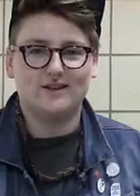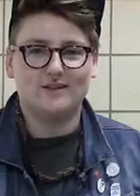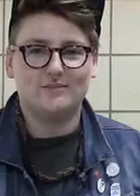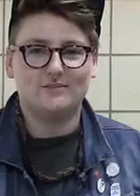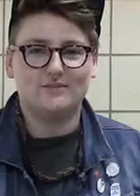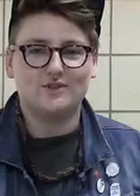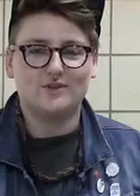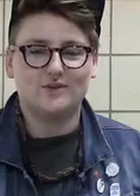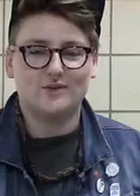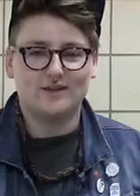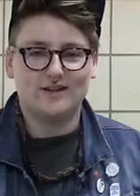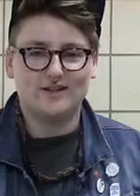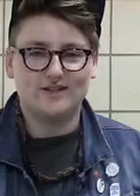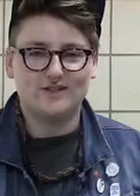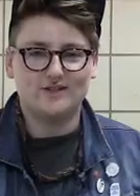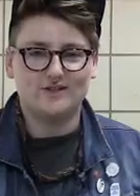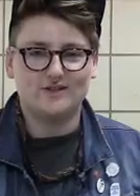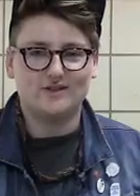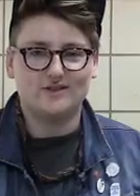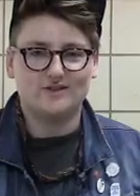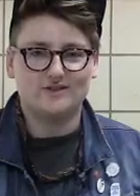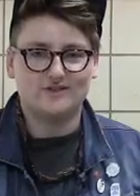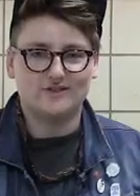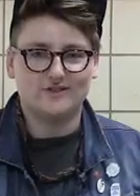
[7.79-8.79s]
I'm 22
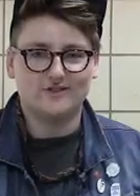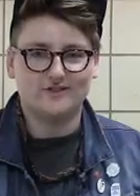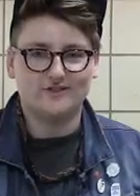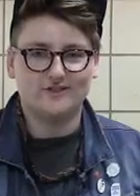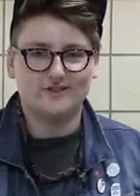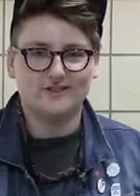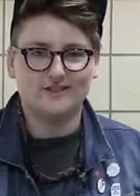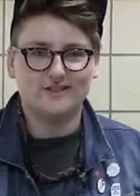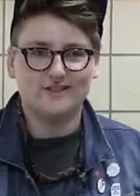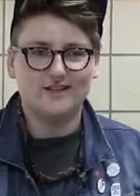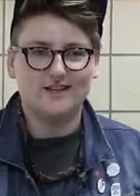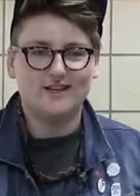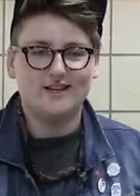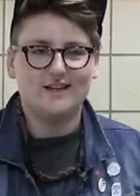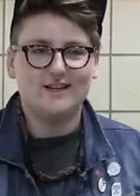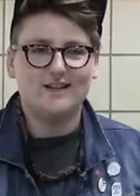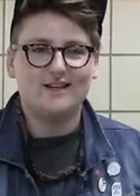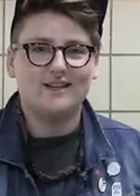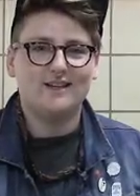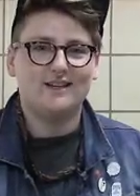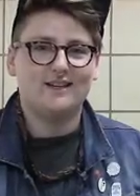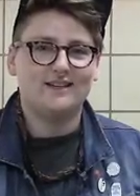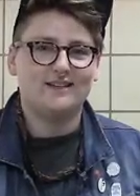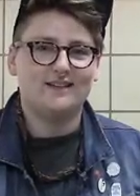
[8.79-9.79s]
years old,
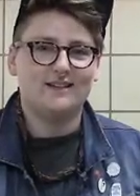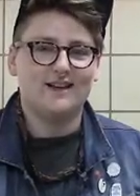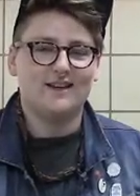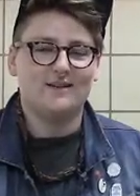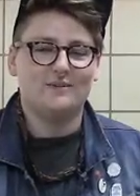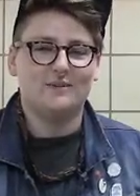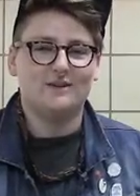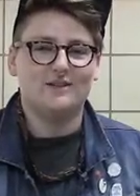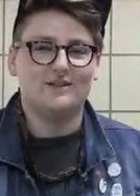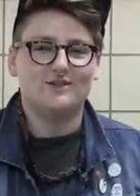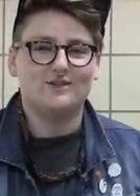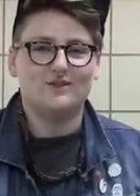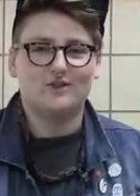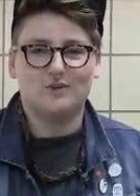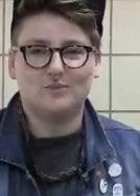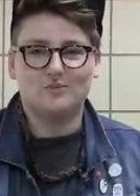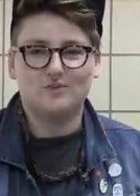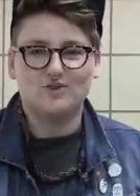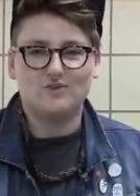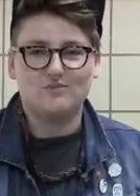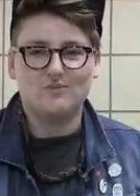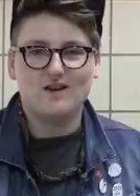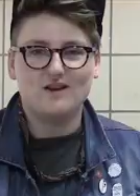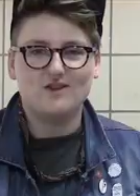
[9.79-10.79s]
and I'm a
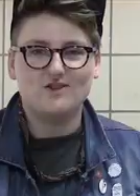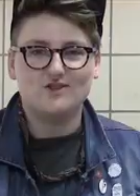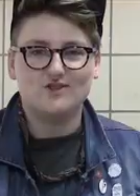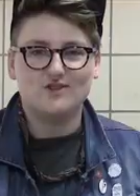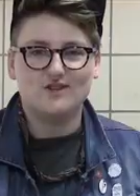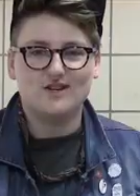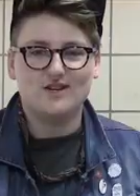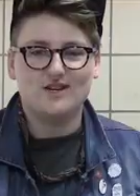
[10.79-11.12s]
sculpture major